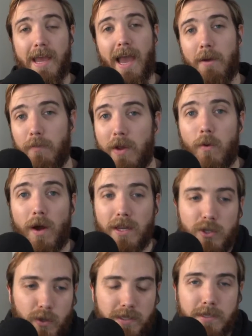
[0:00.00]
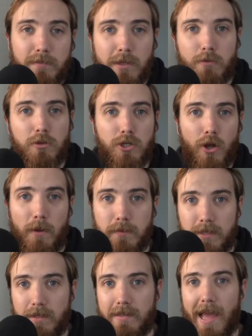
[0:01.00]
And we quite enjoyed some little
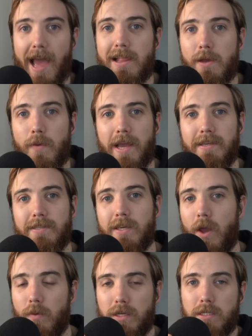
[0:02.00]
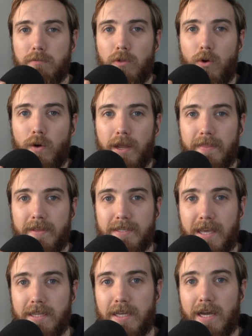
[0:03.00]
shops and alleyways to go explore in the
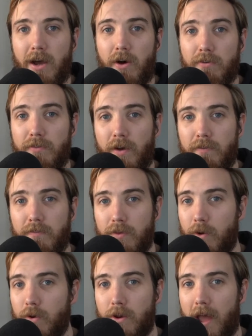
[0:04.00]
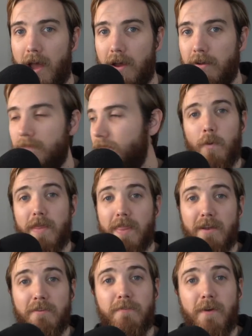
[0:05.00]
center of Fiora. We
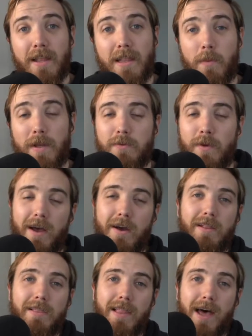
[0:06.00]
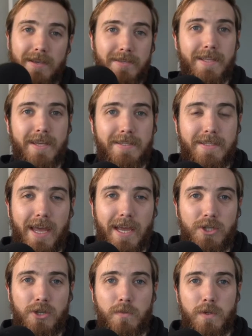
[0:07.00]
then finally went to our last
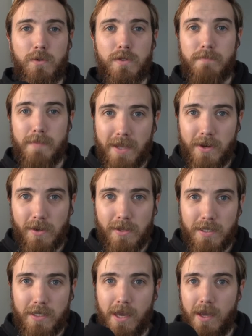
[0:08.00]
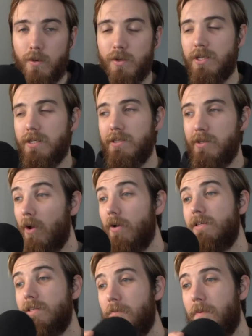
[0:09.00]
destination, which was Mykonos, which is
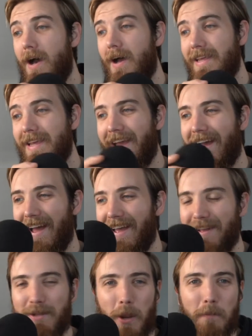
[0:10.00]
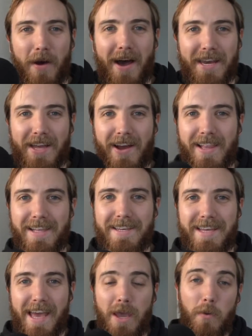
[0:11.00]
known as the party, party island.